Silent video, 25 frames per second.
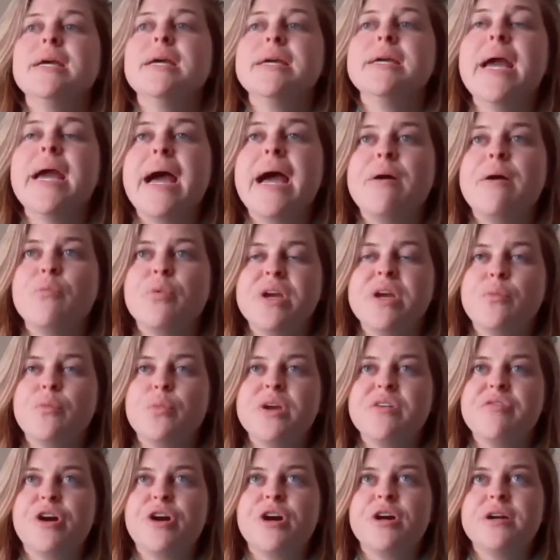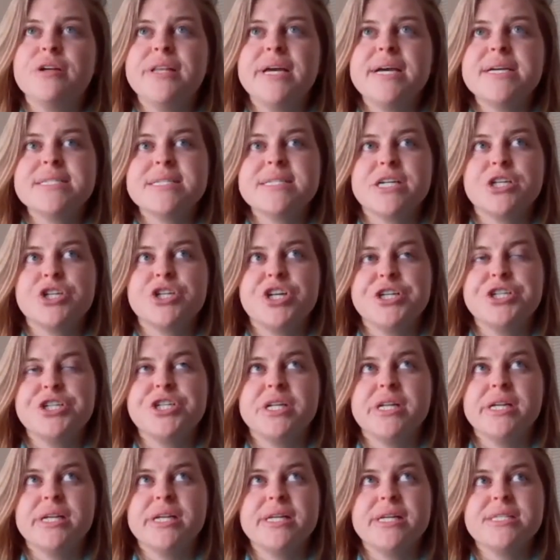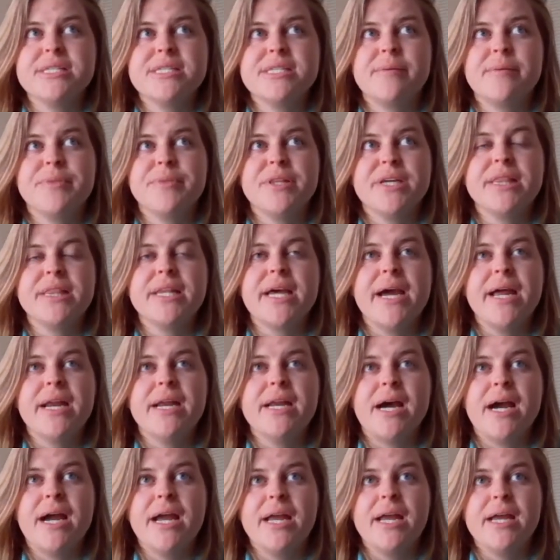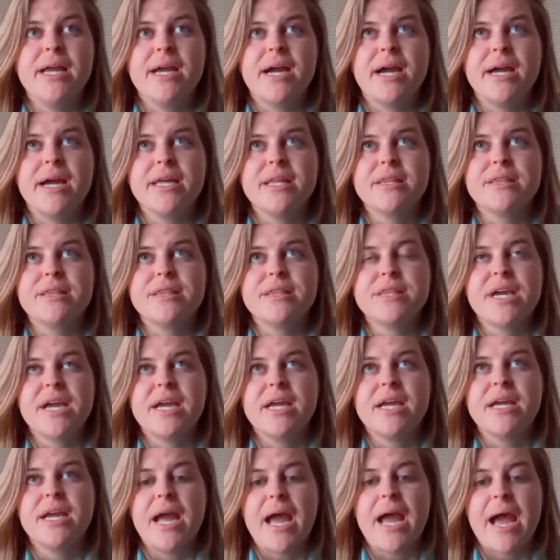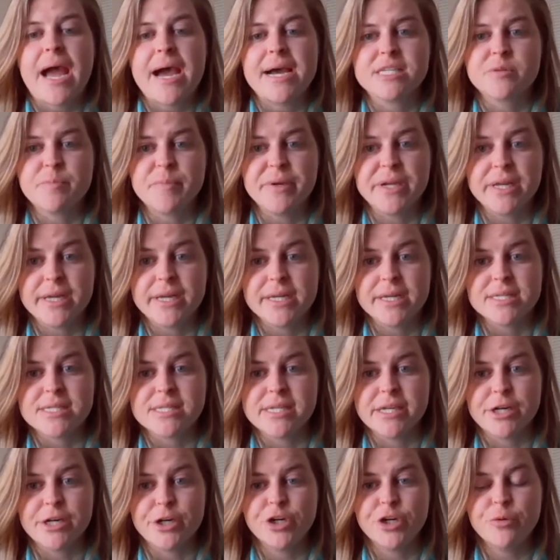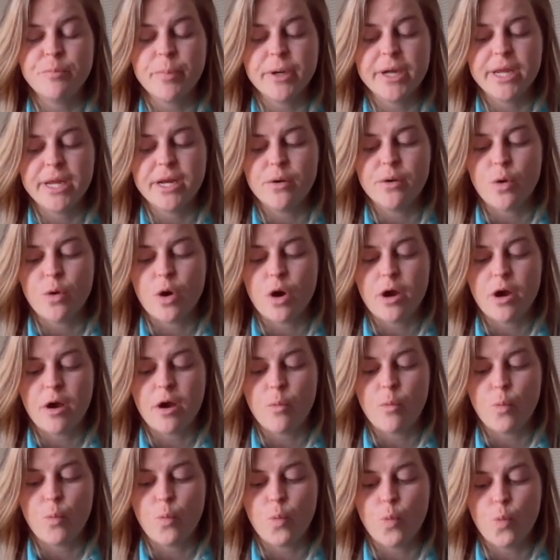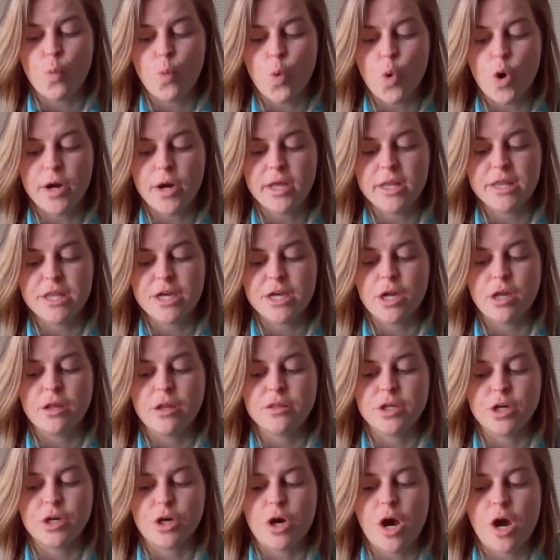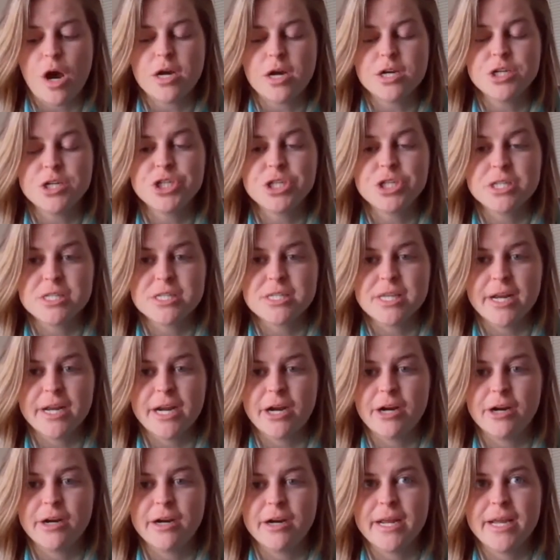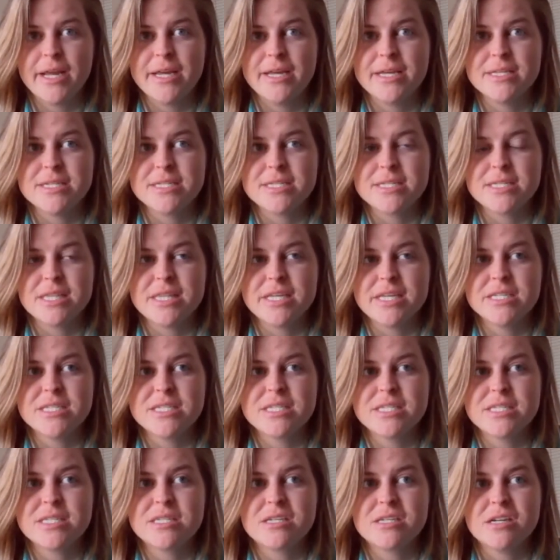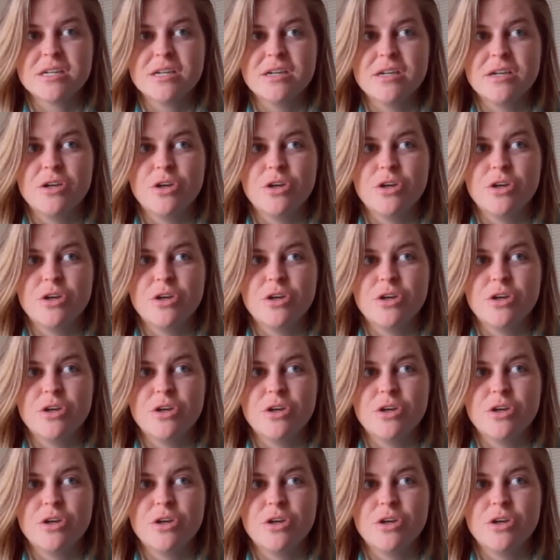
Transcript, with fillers: Yeah, and we, we've heard that suggestion, and it's something that I, I think has been considered. But um, one of the, the cautions there is this